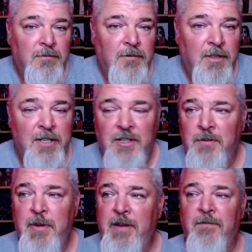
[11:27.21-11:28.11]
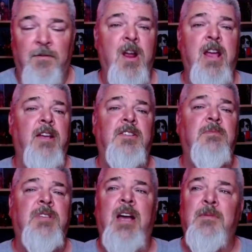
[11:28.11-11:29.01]
Let's just be frank.
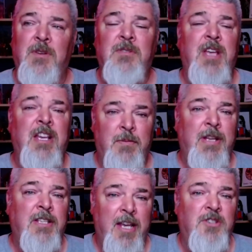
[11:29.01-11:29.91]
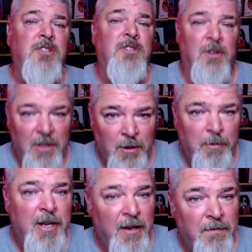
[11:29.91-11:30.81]
Sometimes those expectations are a little
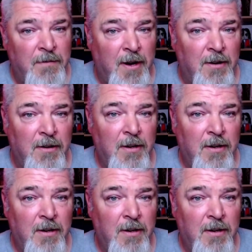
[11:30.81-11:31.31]
bit unfair,